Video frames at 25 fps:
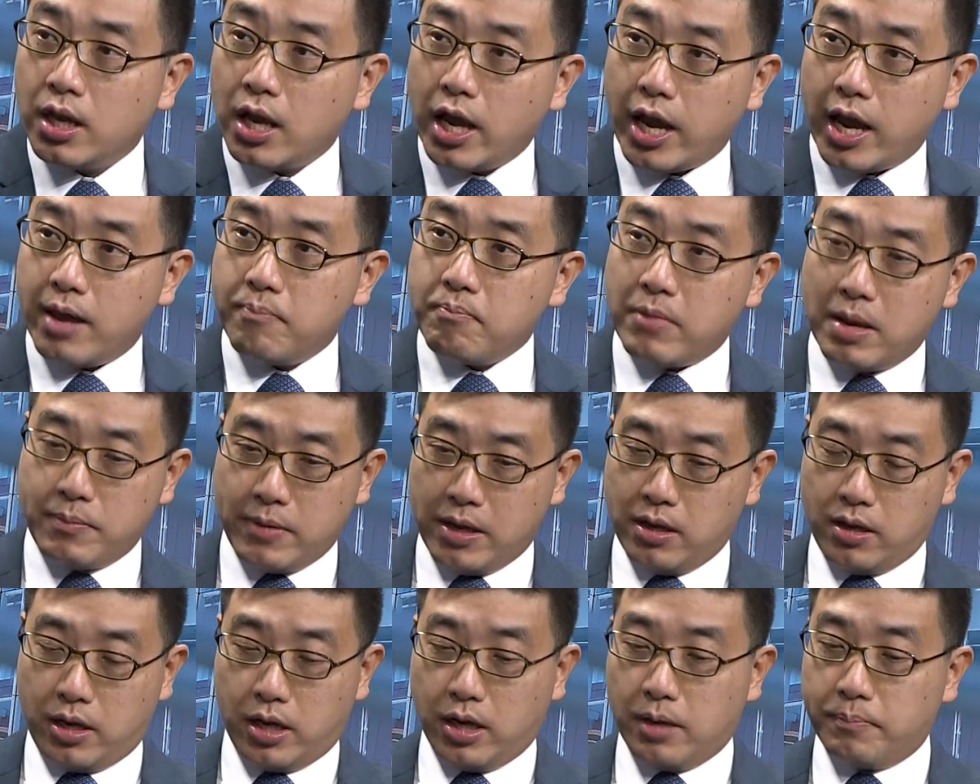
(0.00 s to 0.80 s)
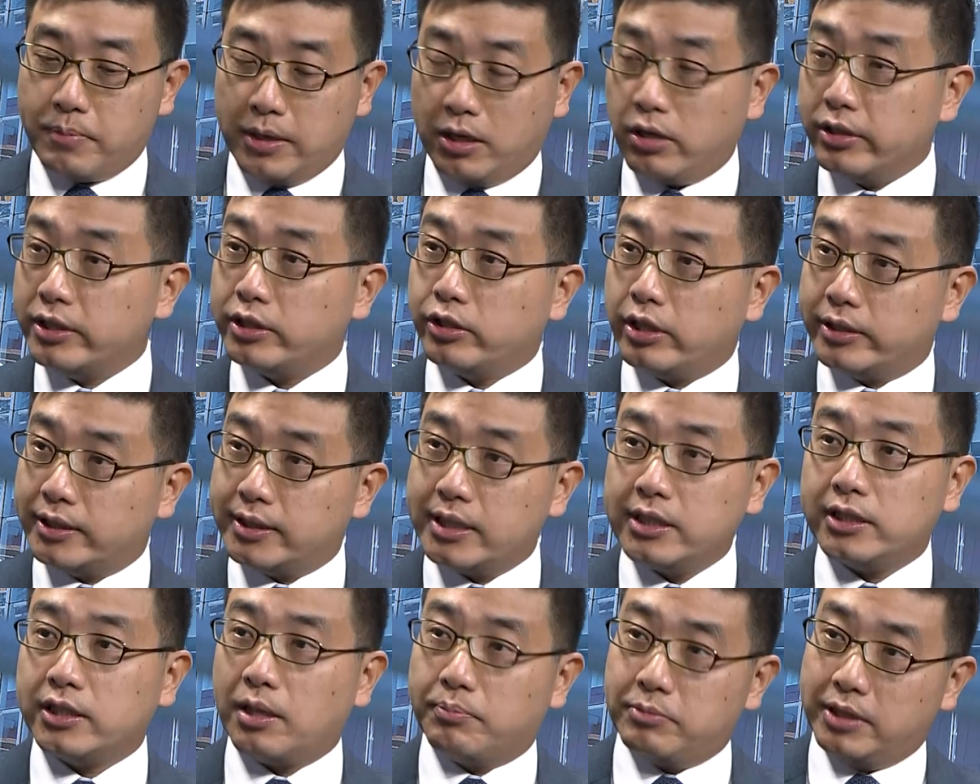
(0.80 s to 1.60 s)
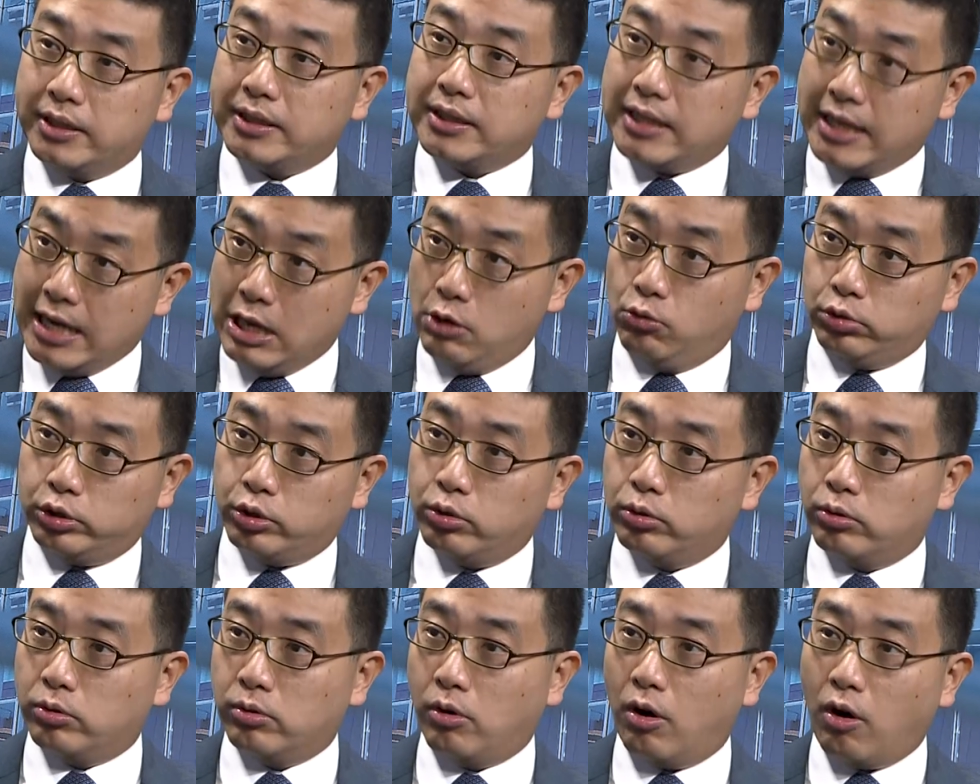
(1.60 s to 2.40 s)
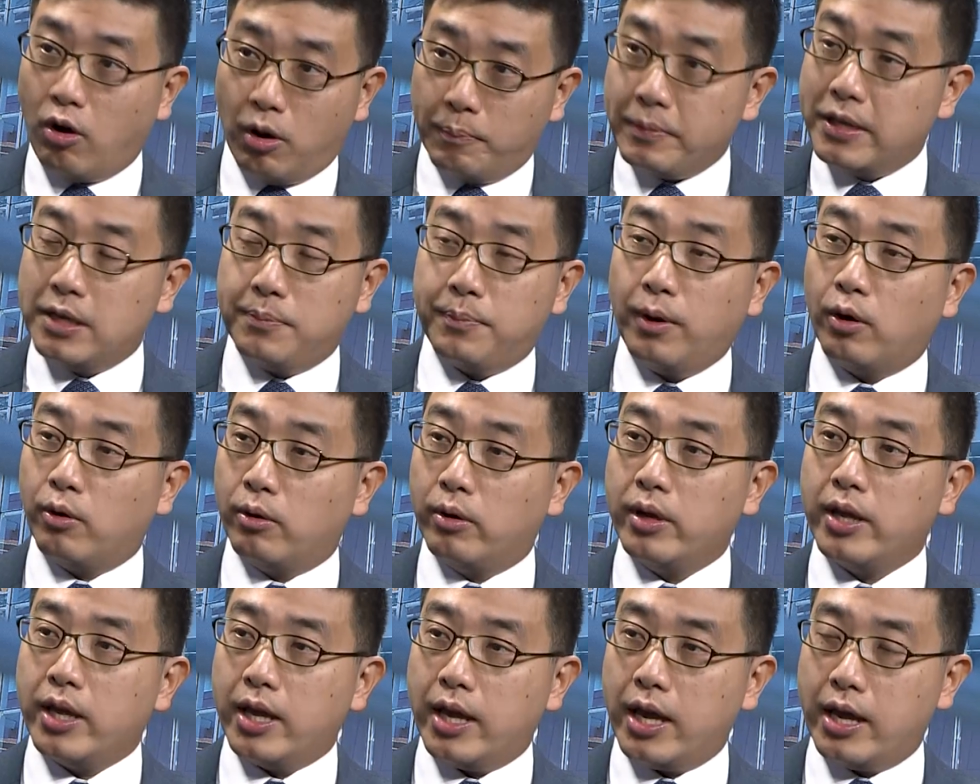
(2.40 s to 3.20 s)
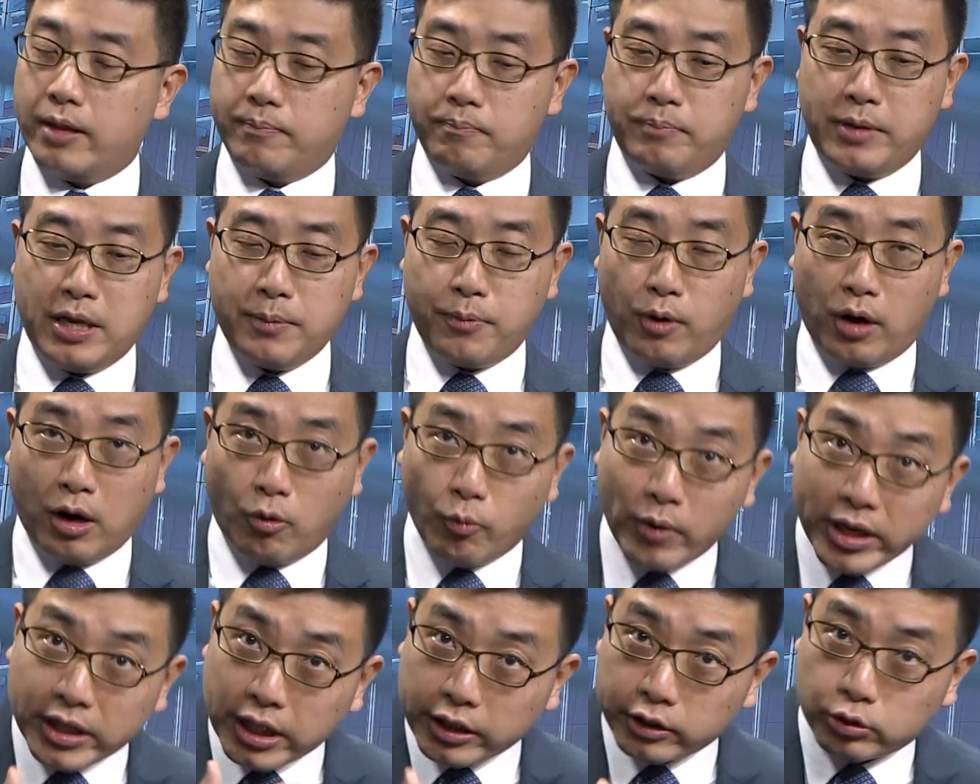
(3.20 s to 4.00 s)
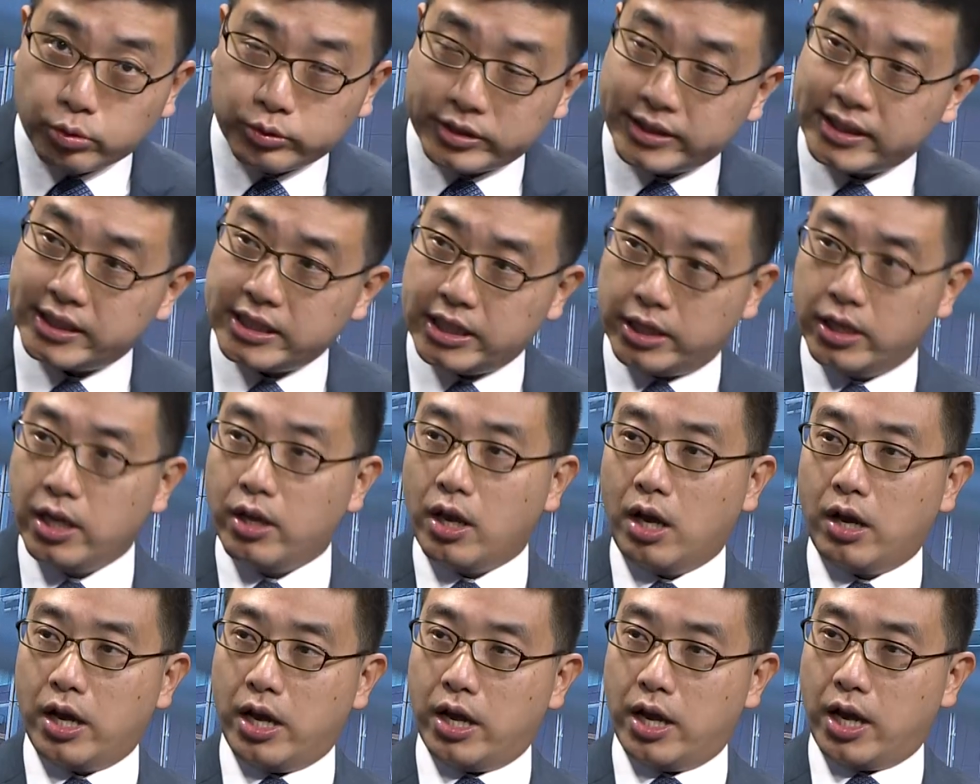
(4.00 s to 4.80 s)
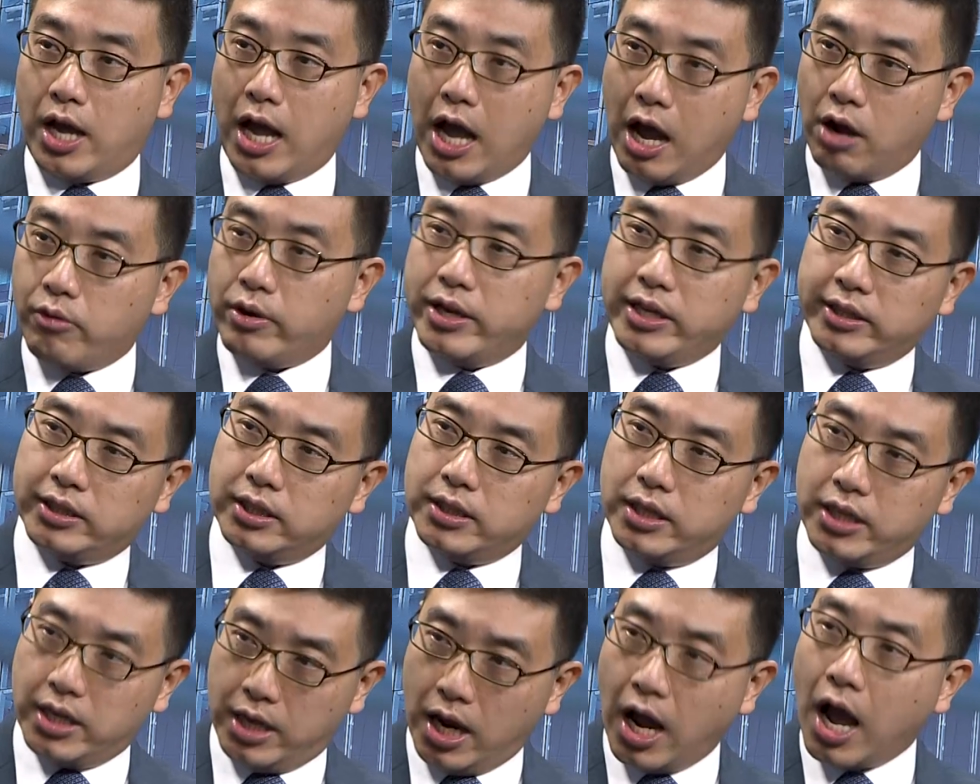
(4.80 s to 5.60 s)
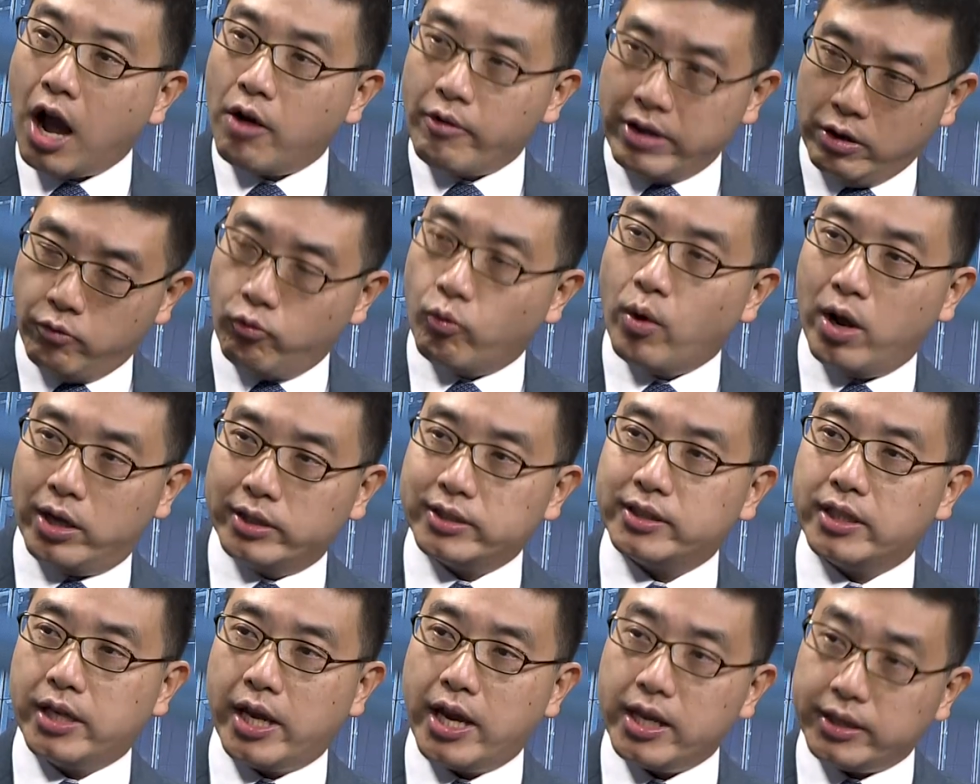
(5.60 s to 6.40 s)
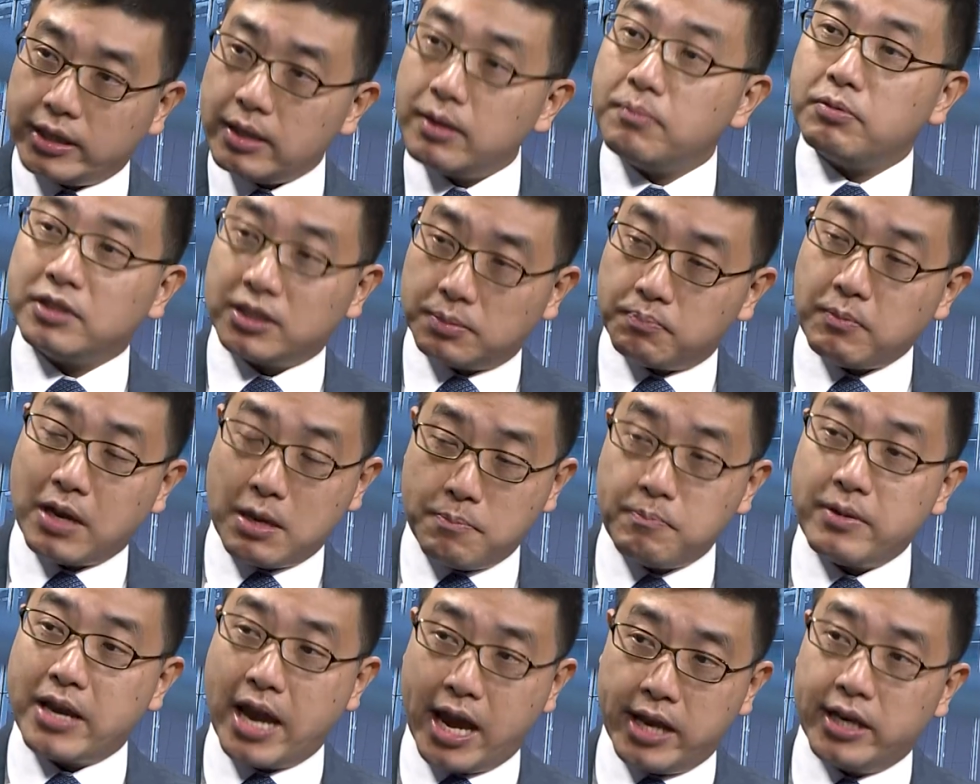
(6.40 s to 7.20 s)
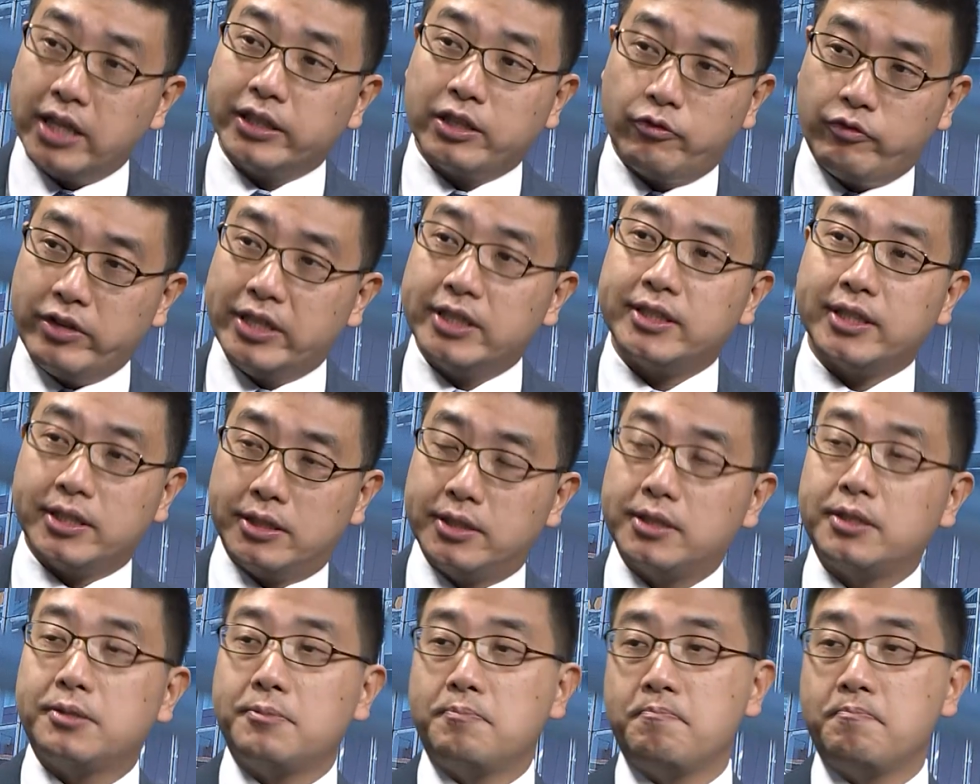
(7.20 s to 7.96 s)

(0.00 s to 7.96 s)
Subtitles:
and maybe because the system is new to all people, and people are waiting to see how it works. These may be another reasons.